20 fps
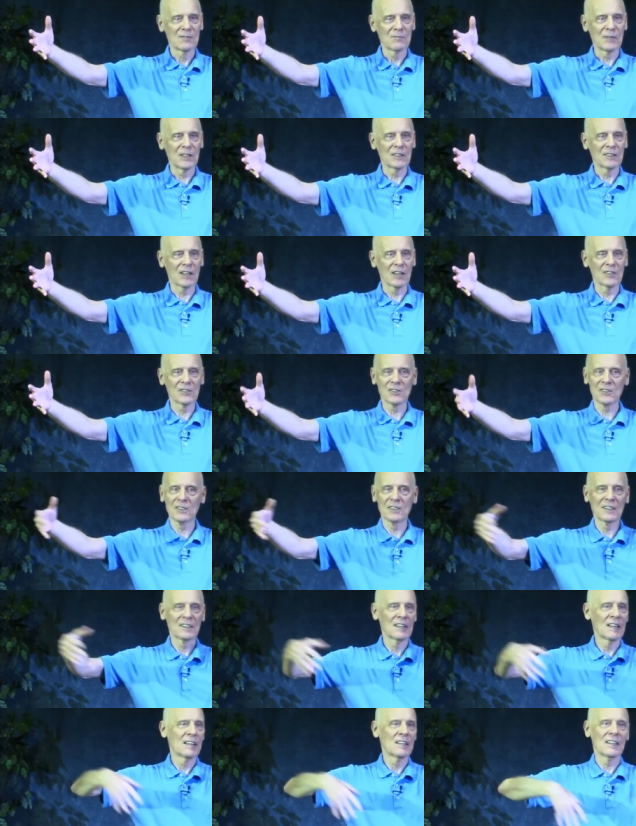because
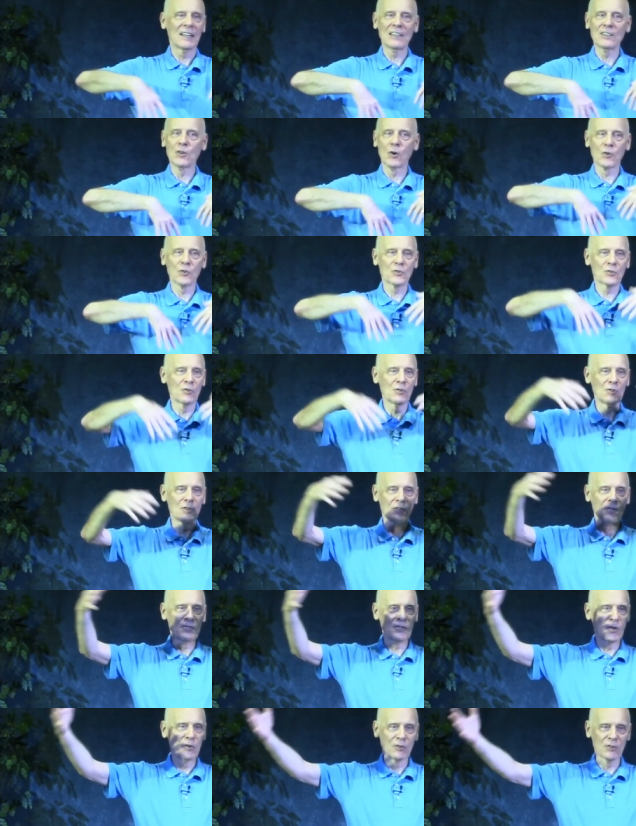they go through their
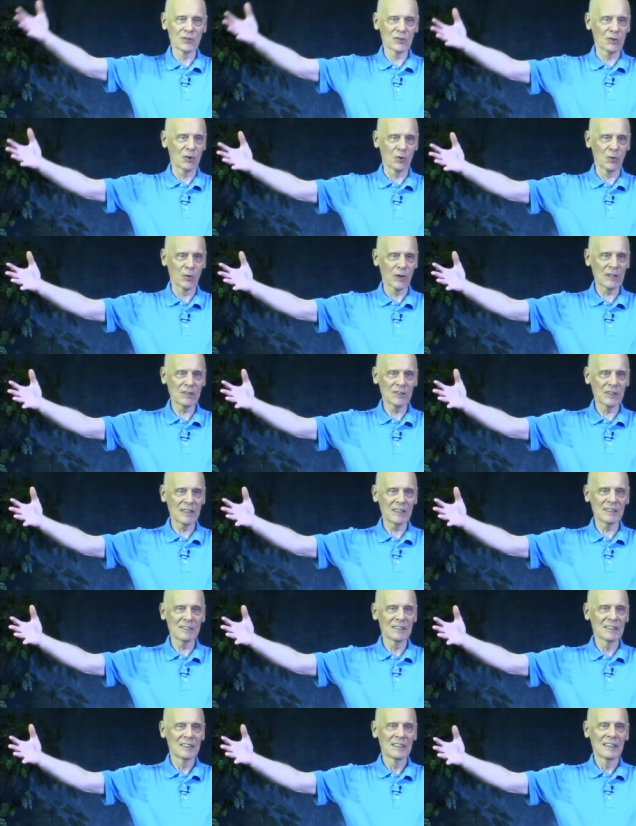fuel so
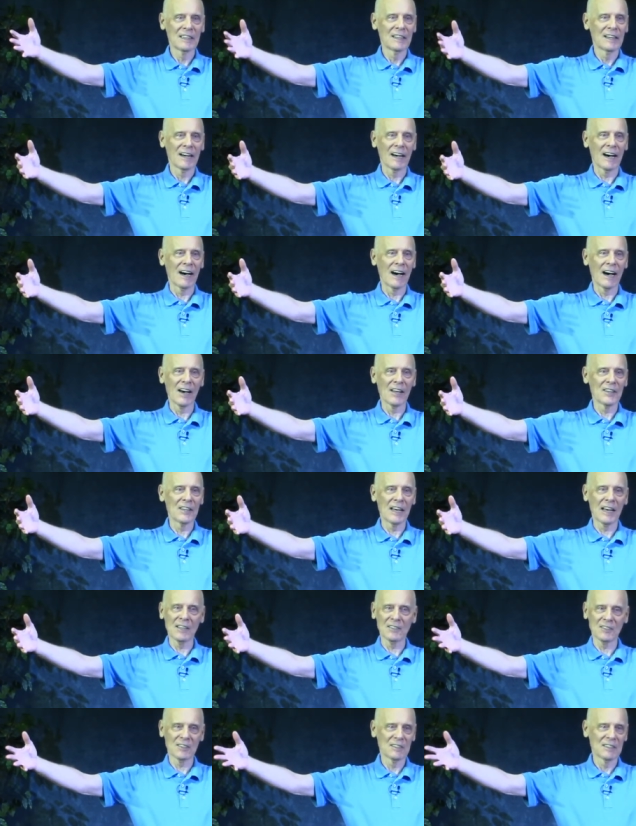quickly uh,
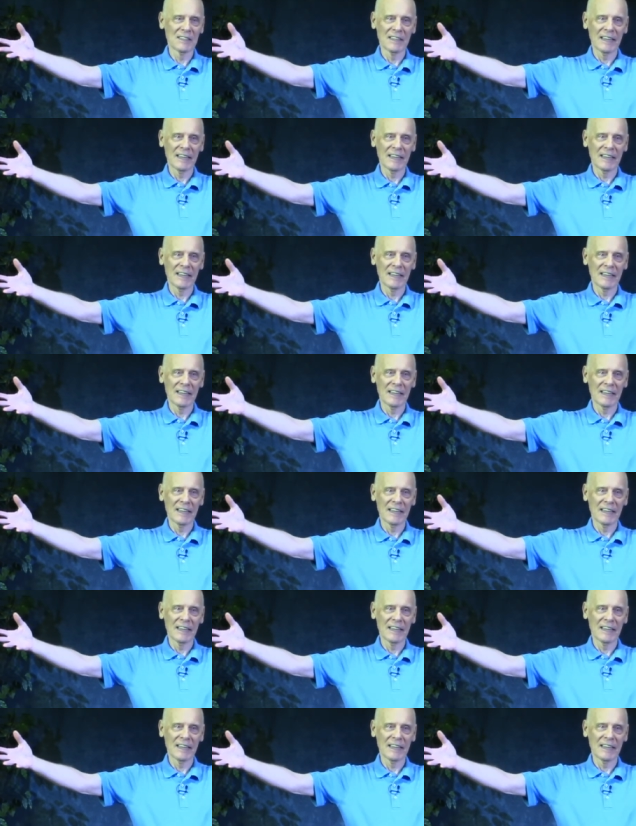that,